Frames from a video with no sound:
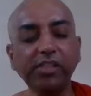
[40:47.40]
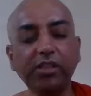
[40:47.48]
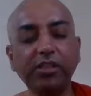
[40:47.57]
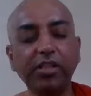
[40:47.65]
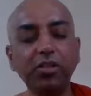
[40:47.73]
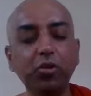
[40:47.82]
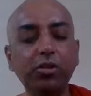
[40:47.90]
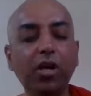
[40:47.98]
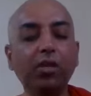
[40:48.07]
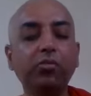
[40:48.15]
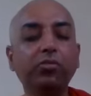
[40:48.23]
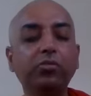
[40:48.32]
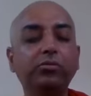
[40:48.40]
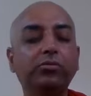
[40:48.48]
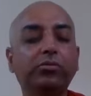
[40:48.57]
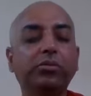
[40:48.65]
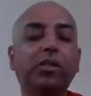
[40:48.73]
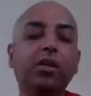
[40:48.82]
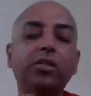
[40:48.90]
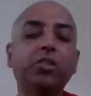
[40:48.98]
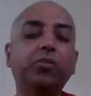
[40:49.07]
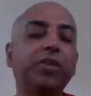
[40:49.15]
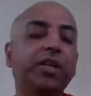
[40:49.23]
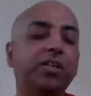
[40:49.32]
Tejo Dhatu. That
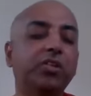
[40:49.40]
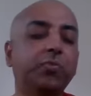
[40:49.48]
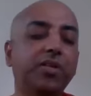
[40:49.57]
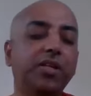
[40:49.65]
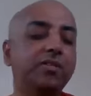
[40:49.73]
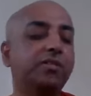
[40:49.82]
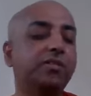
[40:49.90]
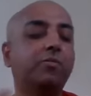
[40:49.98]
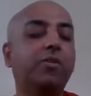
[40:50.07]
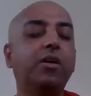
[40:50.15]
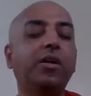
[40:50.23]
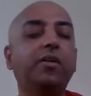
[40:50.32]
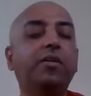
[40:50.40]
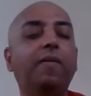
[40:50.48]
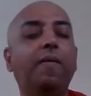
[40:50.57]
also we can experience in the body.